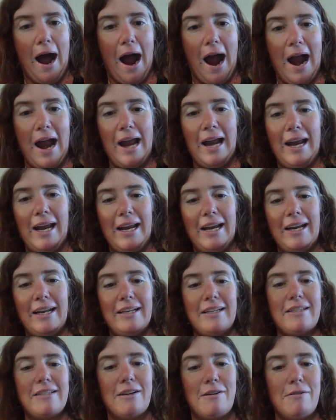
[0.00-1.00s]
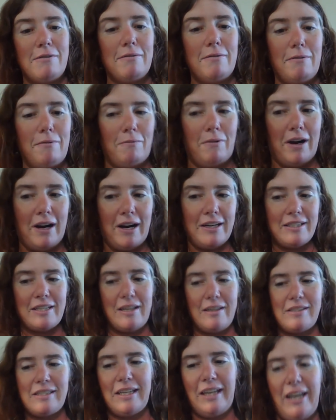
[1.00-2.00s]
I don't want
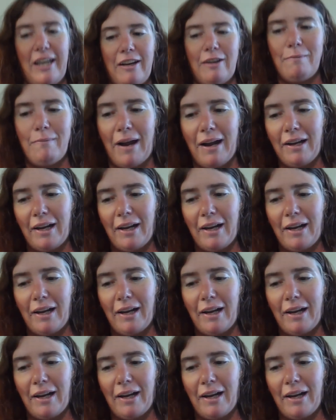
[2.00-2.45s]
to see him.